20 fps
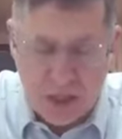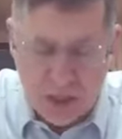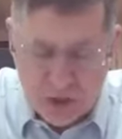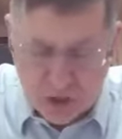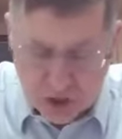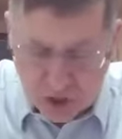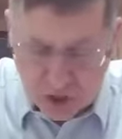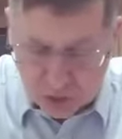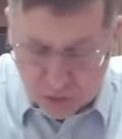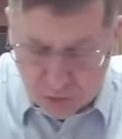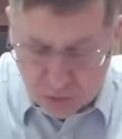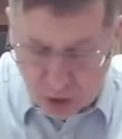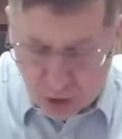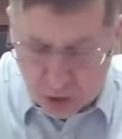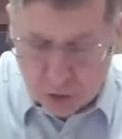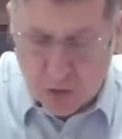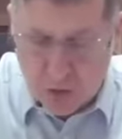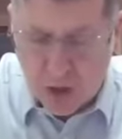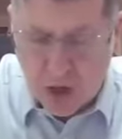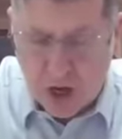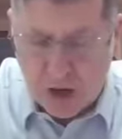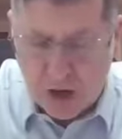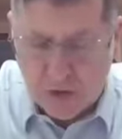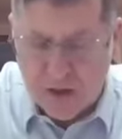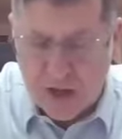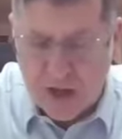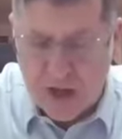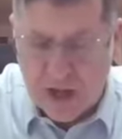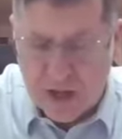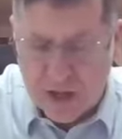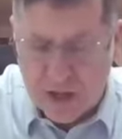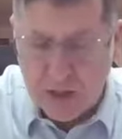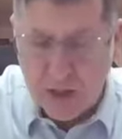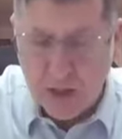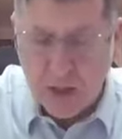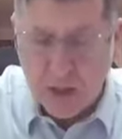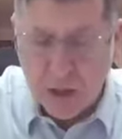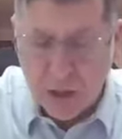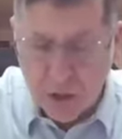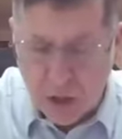isaron of
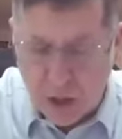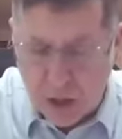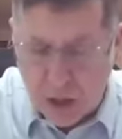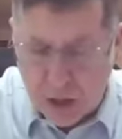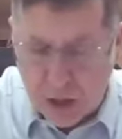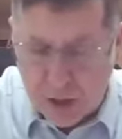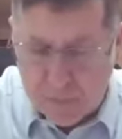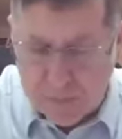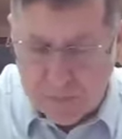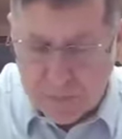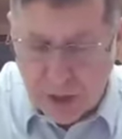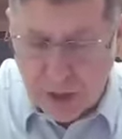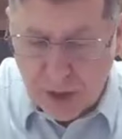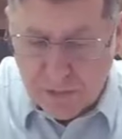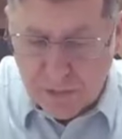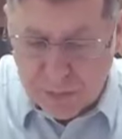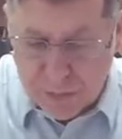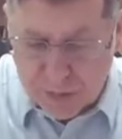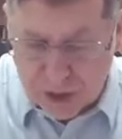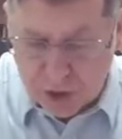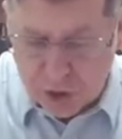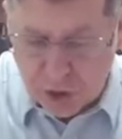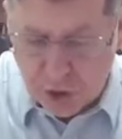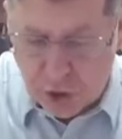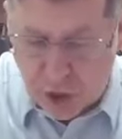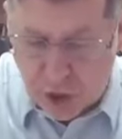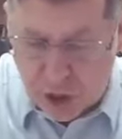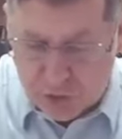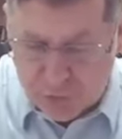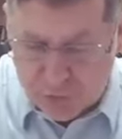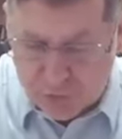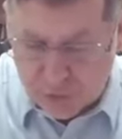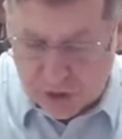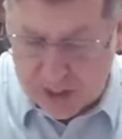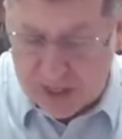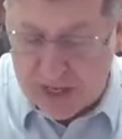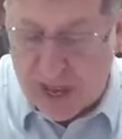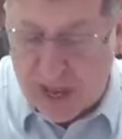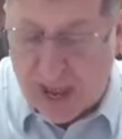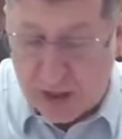a mincha
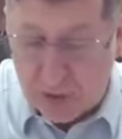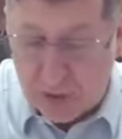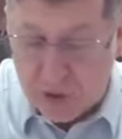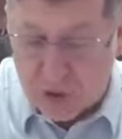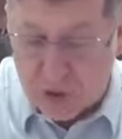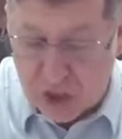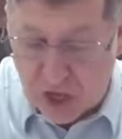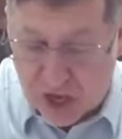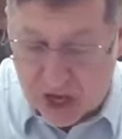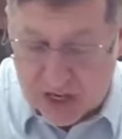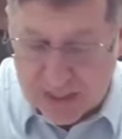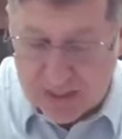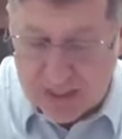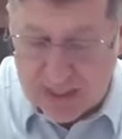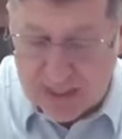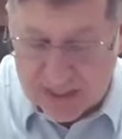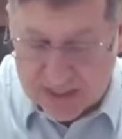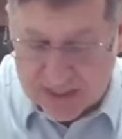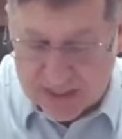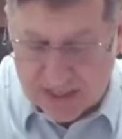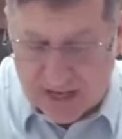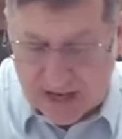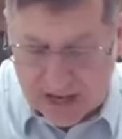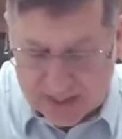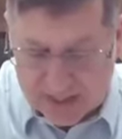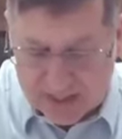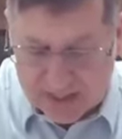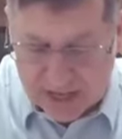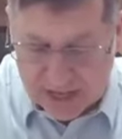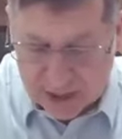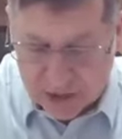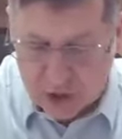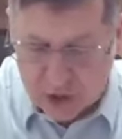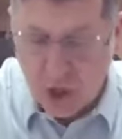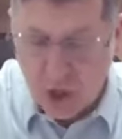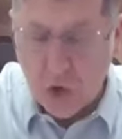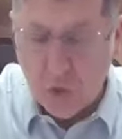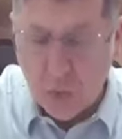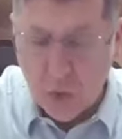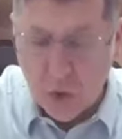offering outside this
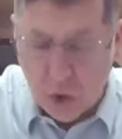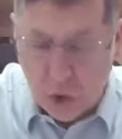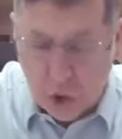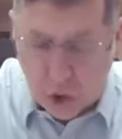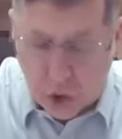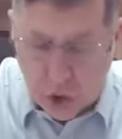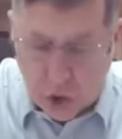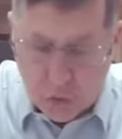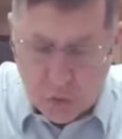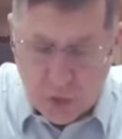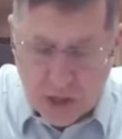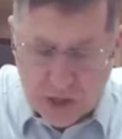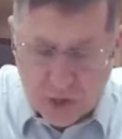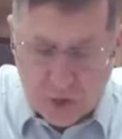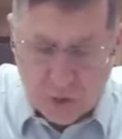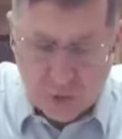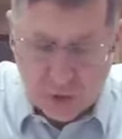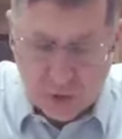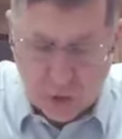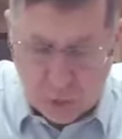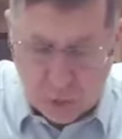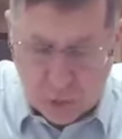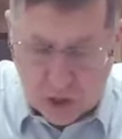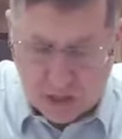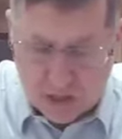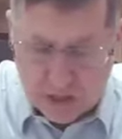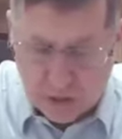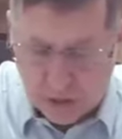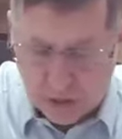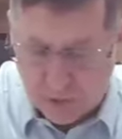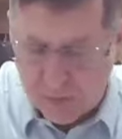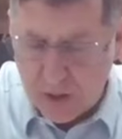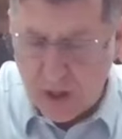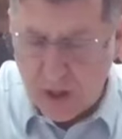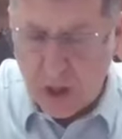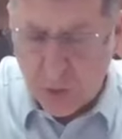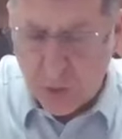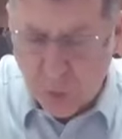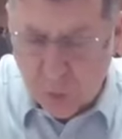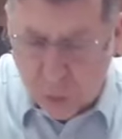context will always require
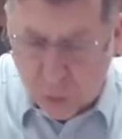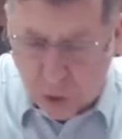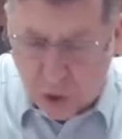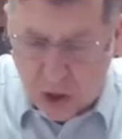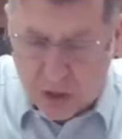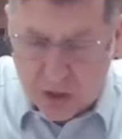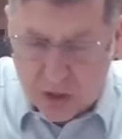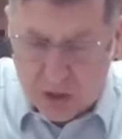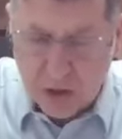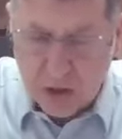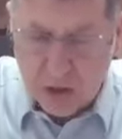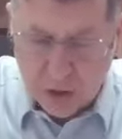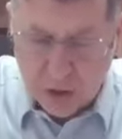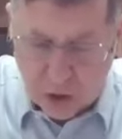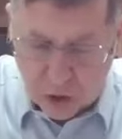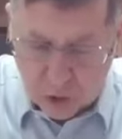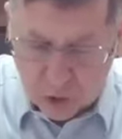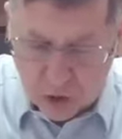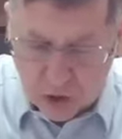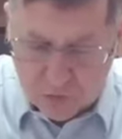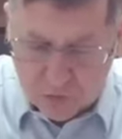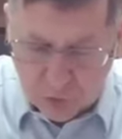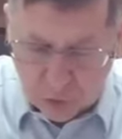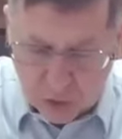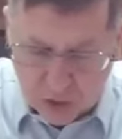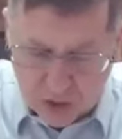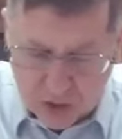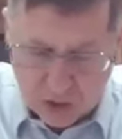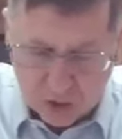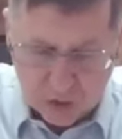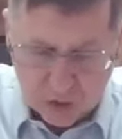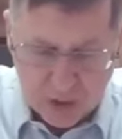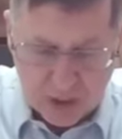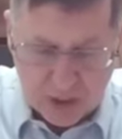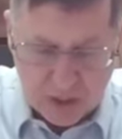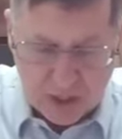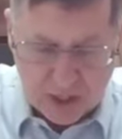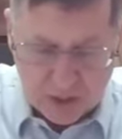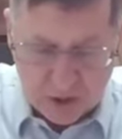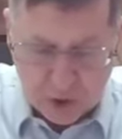one log of oil.
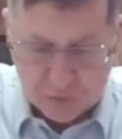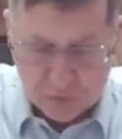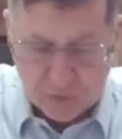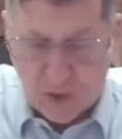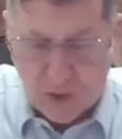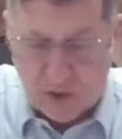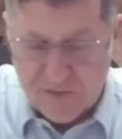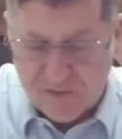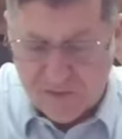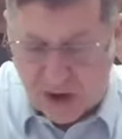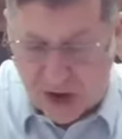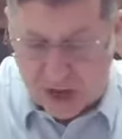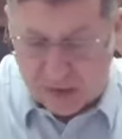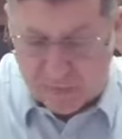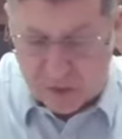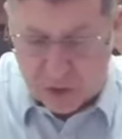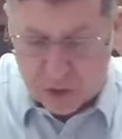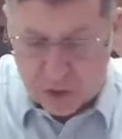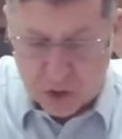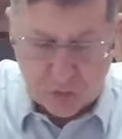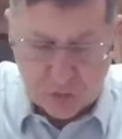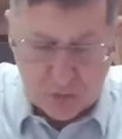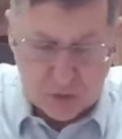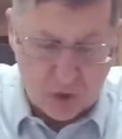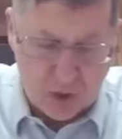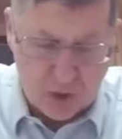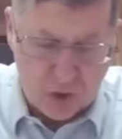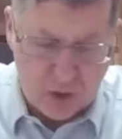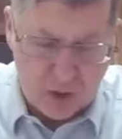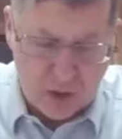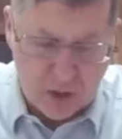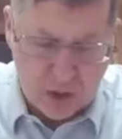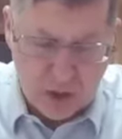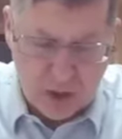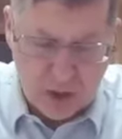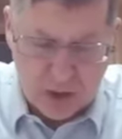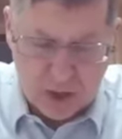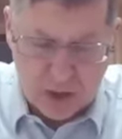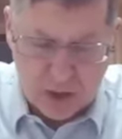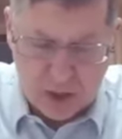And so if you have five isaron
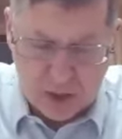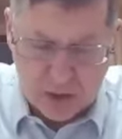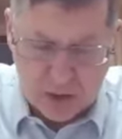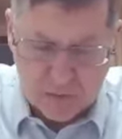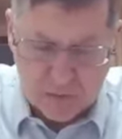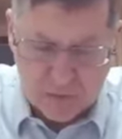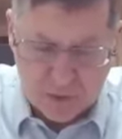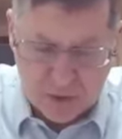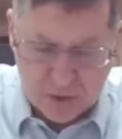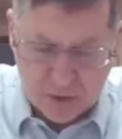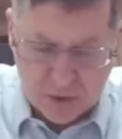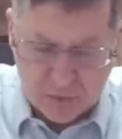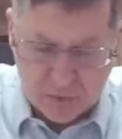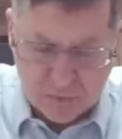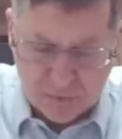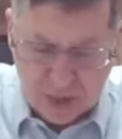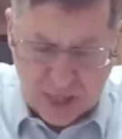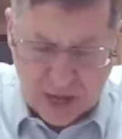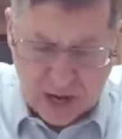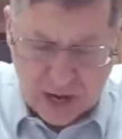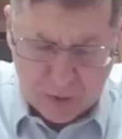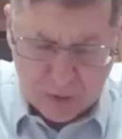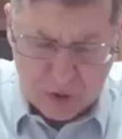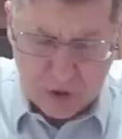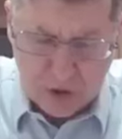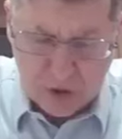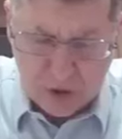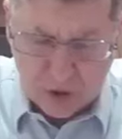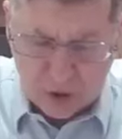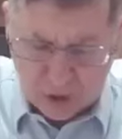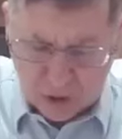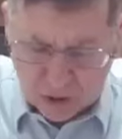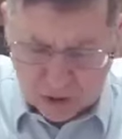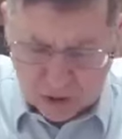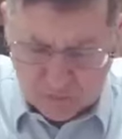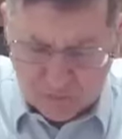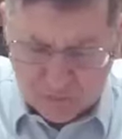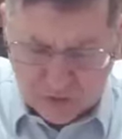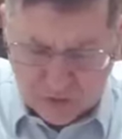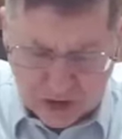of flour, you're going to
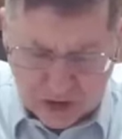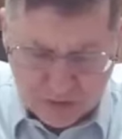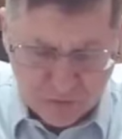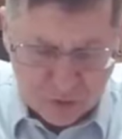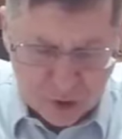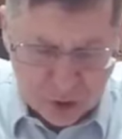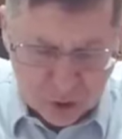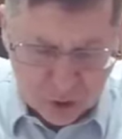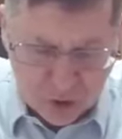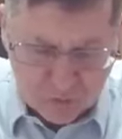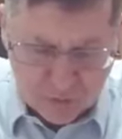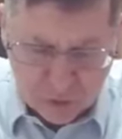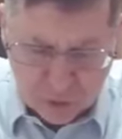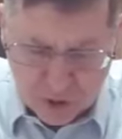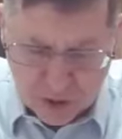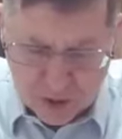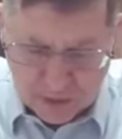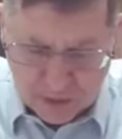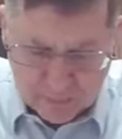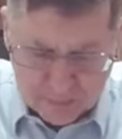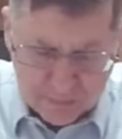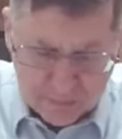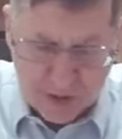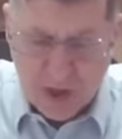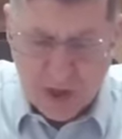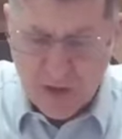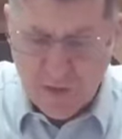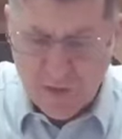need five log of oil.